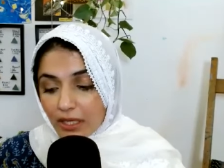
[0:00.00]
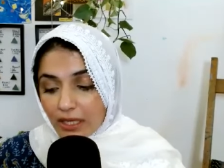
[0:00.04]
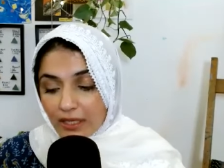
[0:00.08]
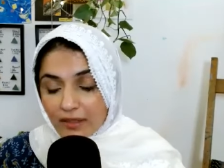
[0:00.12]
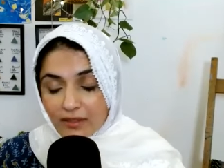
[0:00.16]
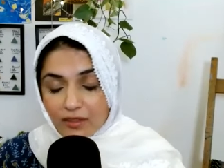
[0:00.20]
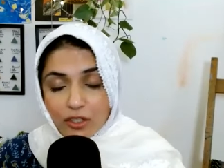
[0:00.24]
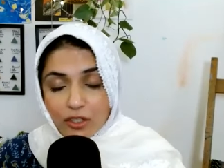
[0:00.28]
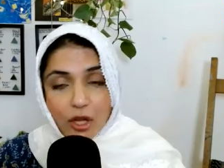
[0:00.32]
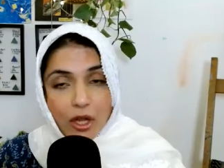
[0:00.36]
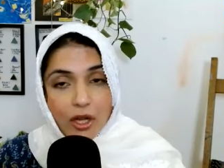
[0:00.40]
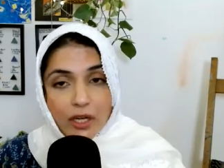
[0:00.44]

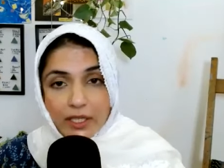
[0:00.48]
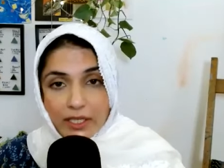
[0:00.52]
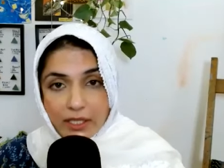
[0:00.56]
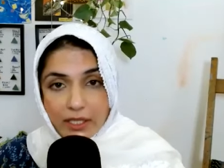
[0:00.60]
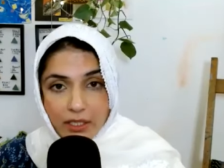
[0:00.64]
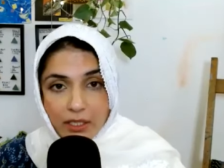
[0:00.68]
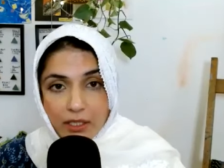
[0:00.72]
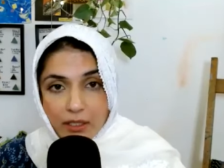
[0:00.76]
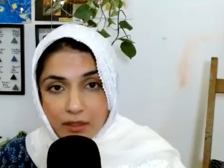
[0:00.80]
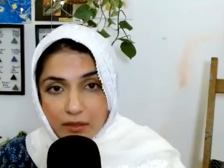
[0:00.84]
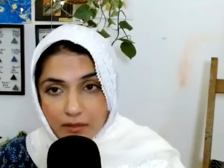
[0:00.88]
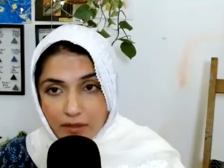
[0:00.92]
it's not
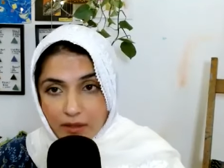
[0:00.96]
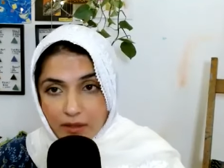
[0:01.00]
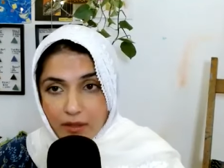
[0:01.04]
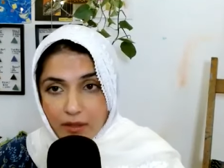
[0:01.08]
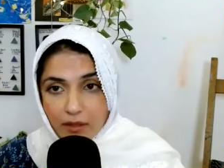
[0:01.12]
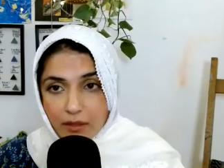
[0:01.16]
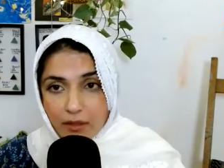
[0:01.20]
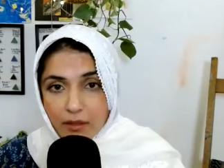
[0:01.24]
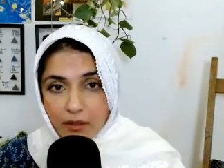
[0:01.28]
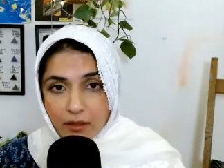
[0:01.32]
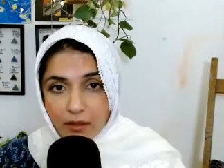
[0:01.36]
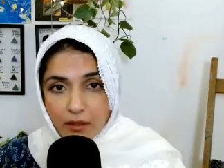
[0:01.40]

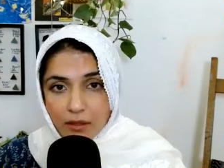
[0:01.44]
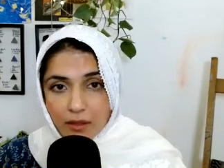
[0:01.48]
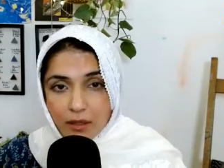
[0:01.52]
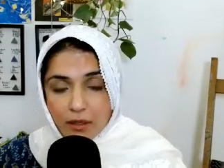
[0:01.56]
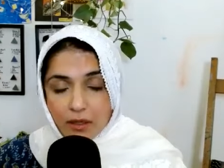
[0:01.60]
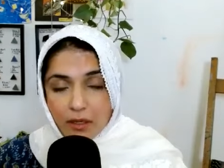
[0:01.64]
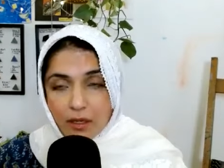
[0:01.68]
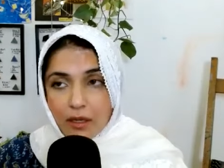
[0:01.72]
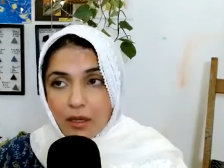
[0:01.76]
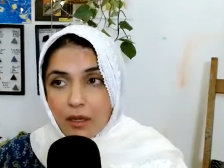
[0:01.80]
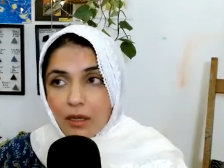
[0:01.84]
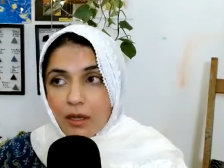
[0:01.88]
easy
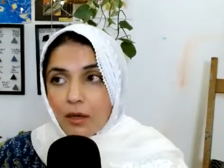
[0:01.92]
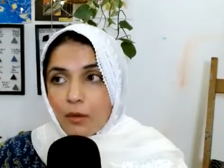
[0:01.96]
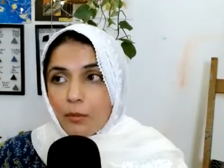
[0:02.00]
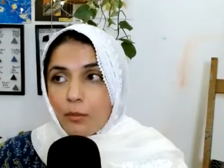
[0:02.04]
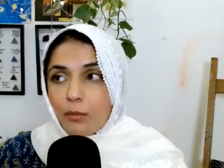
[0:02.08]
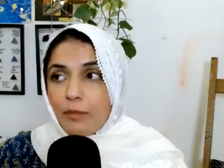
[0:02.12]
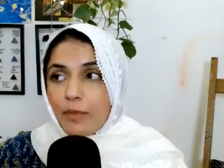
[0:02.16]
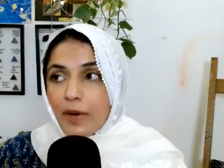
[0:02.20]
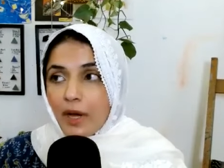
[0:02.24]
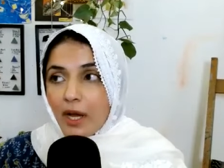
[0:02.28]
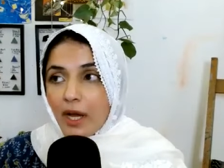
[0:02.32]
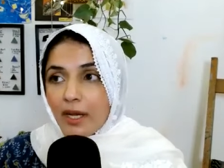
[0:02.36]

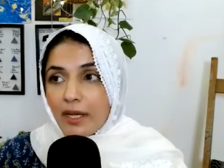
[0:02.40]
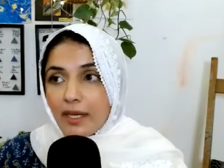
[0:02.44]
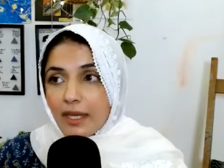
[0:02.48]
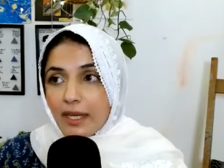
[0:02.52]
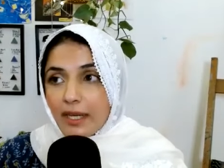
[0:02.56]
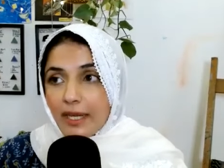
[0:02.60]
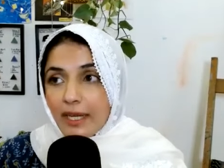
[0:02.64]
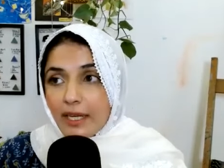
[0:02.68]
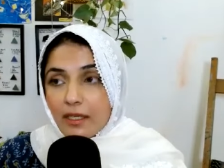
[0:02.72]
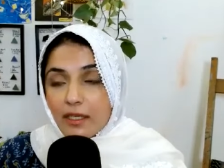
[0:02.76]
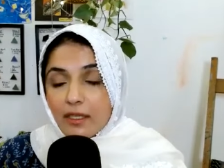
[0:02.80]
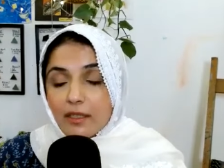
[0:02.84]
but
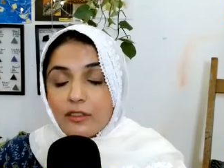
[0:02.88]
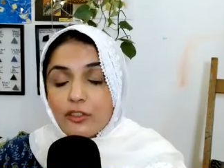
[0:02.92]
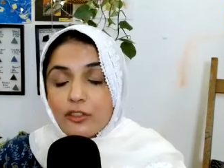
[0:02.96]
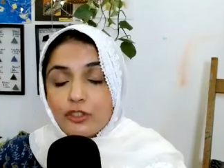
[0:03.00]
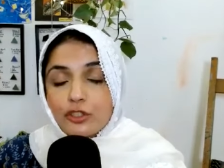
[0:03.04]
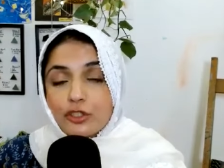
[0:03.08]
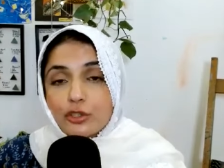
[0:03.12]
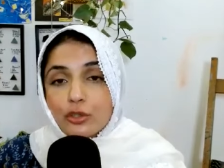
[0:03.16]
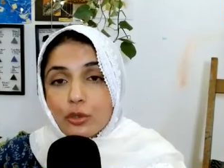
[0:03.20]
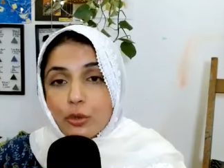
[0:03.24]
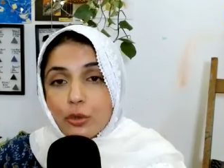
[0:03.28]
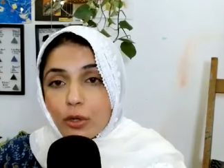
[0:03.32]
it is
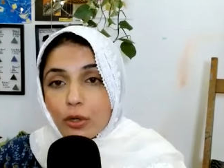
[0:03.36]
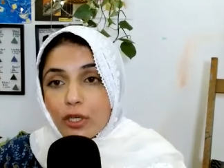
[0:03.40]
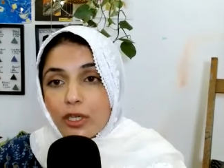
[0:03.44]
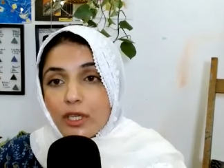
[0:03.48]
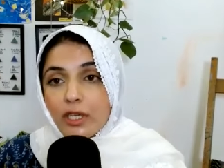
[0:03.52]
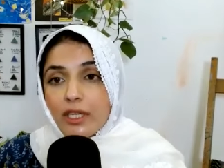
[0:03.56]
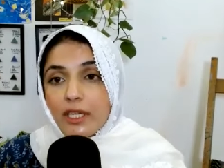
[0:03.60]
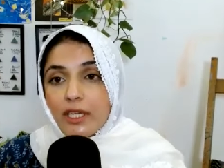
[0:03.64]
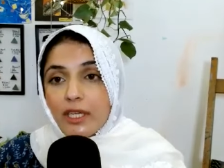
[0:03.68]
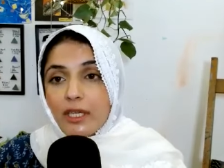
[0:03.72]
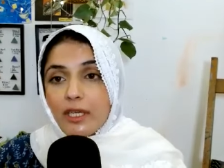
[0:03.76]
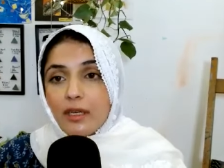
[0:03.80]

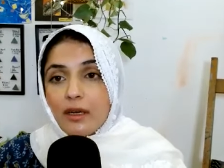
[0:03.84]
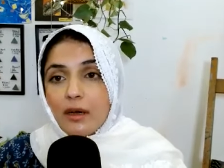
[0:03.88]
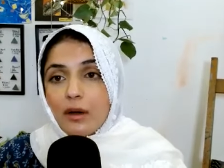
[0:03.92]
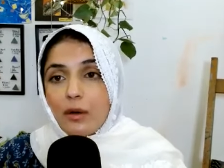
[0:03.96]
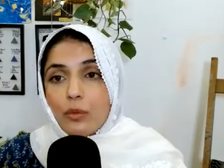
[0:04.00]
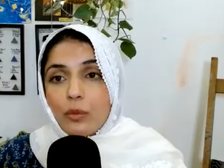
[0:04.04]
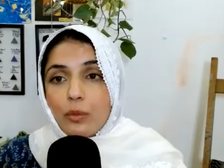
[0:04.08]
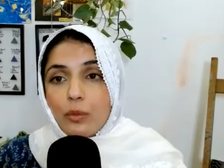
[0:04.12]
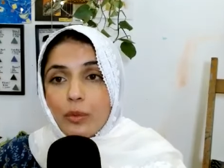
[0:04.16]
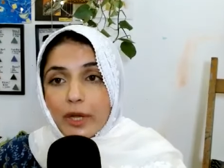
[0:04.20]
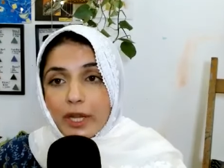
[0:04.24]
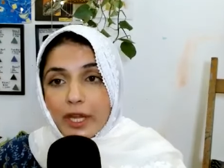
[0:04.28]
surely
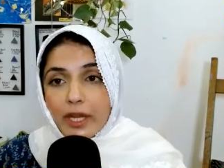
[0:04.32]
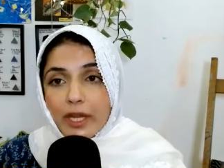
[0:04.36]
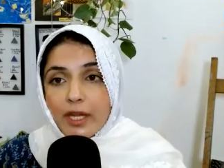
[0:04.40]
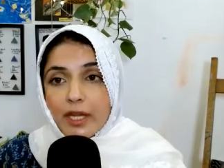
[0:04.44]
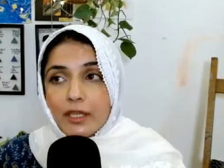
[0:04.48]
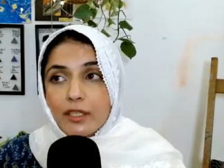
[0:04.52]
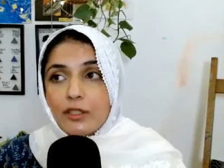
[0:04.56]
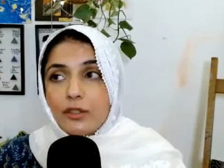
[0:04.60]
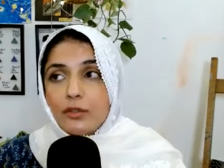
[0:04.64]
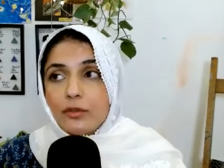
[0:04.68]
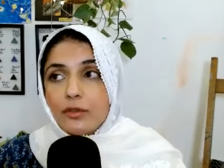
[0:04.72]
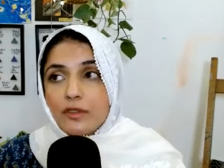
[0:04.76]
a
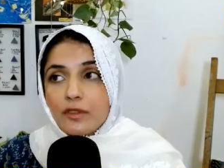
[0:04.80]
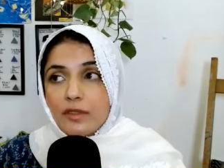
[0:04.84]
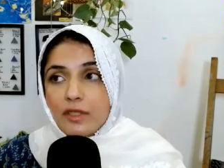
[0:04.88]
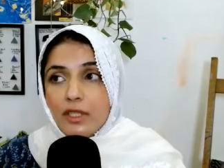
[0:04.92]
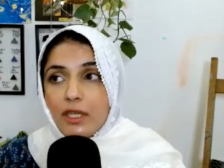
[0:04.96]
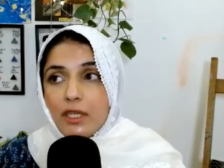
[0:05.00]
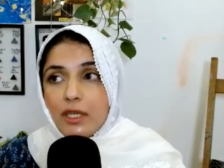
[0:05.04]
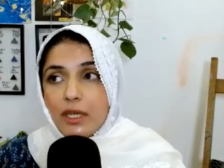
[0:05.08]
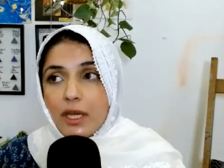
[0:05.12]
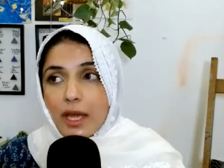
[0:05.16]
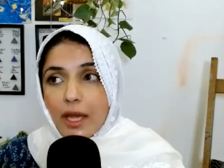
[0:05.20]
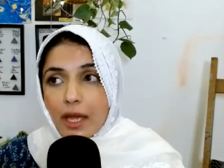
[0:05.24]
way to
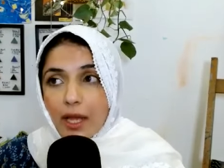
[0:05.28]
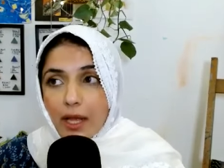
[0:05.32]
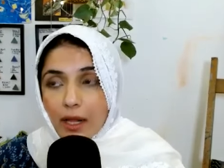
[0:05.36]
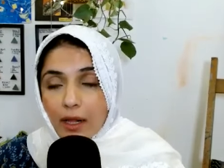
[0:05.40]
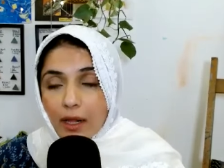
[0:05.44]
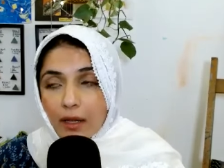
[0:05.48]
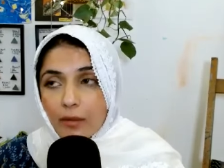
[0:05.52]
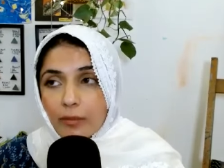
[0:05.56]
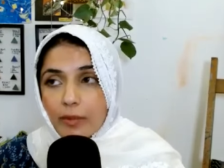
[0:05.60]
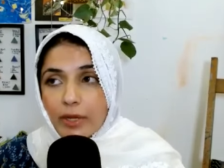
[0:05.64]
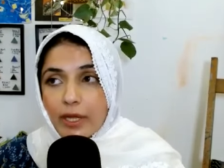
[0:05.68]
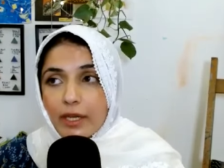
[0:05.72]
seek
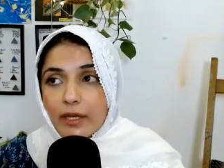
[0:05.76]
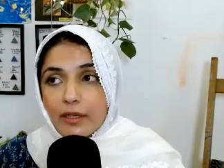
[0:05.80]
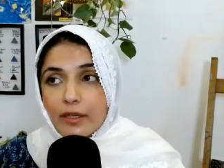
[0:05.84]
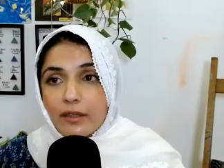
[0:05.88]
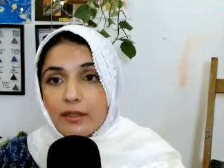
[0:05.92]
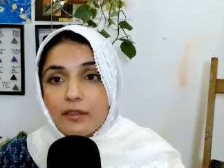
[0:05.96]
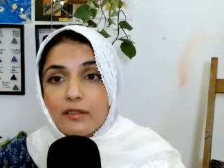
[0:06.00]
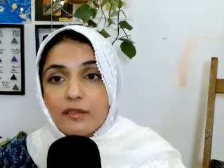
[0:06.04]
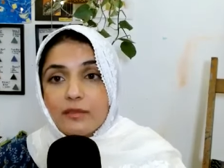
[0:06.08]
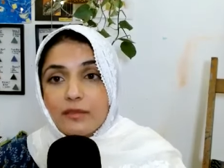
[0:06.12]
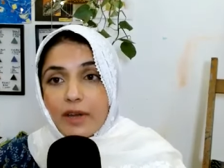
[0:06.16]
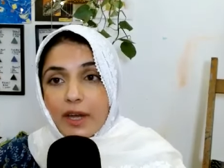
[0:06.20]
help and
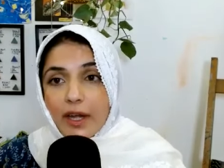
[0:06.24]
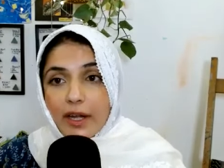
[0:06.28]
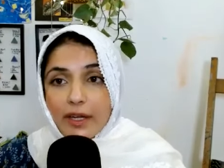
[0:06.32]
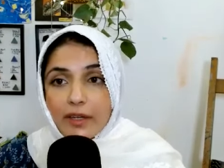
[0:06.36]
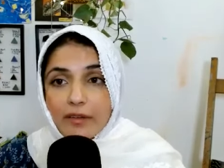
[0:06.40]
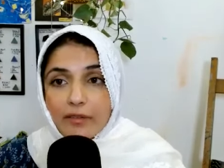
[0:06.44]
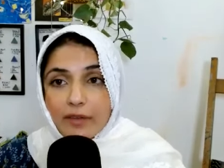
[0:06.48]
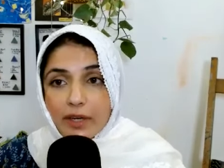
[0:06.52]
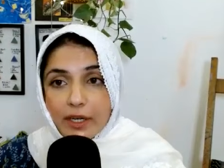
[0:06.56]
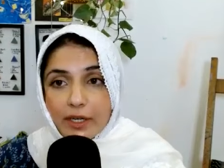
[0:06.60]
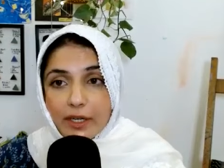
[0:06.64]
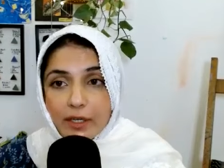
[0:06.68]
it is
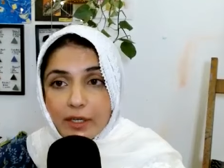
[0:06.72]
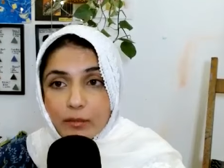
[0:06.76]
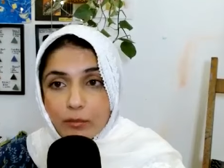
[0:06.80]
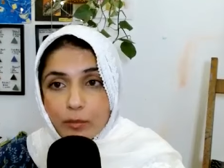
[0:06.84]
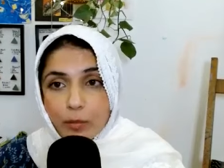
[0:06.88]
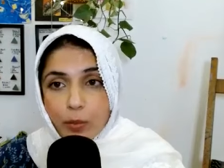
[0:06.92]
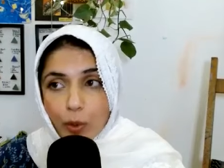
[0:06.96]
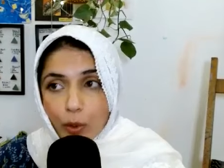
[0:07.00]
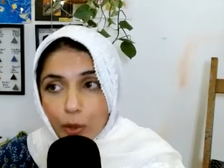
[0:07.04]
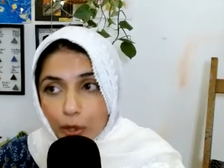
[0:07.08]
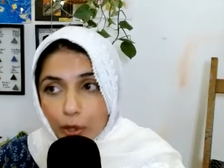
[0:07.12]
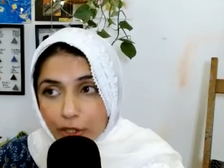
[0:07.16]
very very
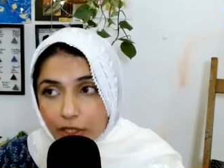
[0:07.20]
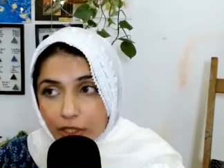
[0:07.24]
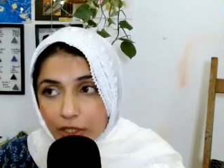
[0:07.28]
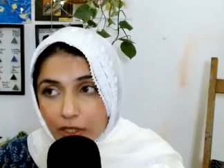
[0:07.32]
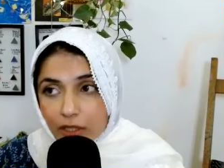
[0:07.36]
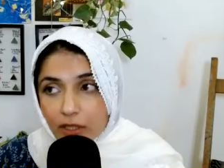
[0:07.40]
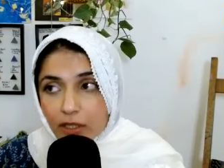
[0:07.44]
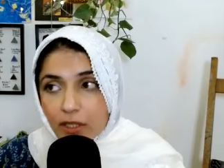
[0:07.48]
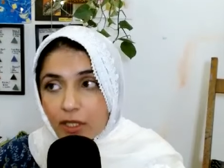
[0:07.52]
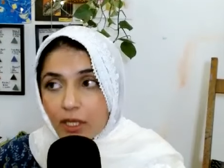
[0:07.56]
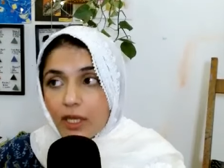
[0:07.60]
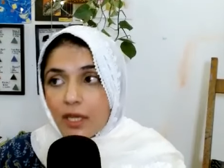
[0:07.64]

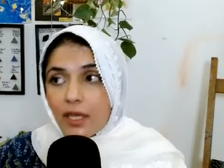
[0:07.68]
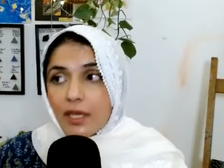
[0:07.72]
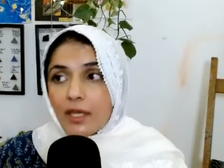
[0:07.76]
important